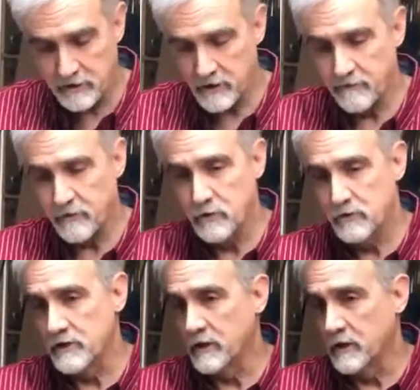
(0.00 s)
that I've
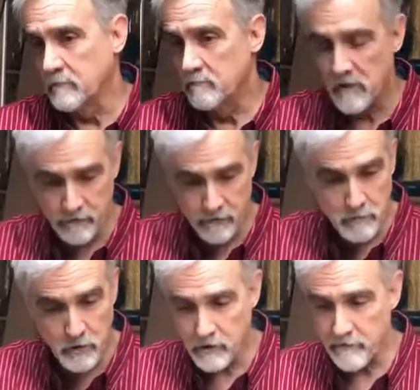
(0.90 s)
used on every
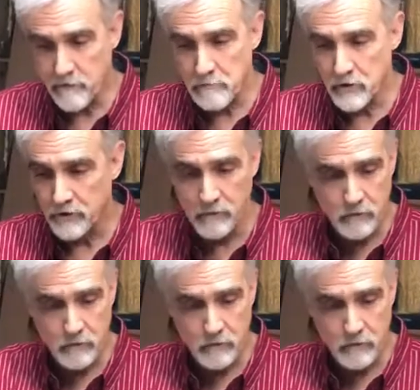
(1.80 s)
boat I've ever built,